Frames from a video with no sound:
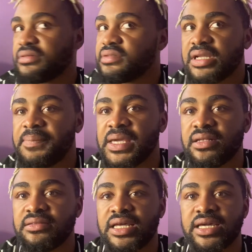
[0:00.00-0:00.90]
I
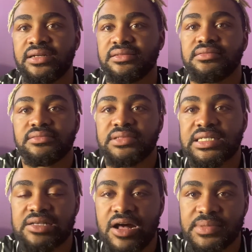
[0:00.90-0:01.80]
mean, like,
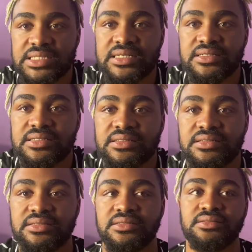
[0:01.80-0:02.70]
that's common sense.
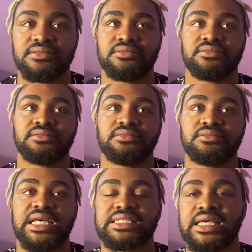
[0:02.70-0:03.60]

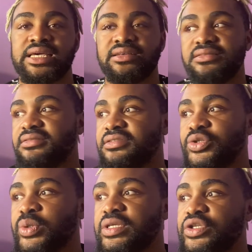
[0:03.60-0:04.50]
That's like
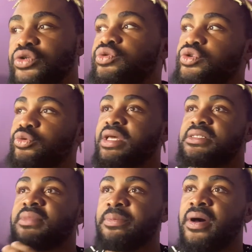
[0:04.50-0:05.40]
you doing
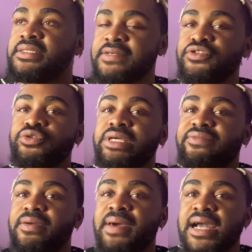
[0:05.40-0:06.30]
something positive, you
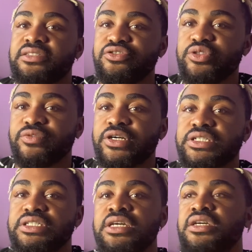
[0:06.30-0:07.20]
giving back to the
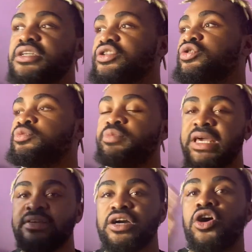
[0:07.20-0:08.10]
universe, you
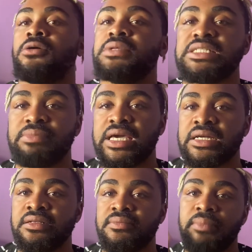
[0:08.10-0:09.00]
giving a homeless
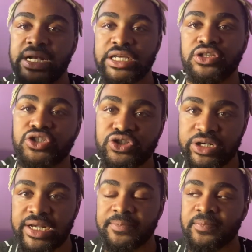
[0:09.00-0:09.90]
man money on the street.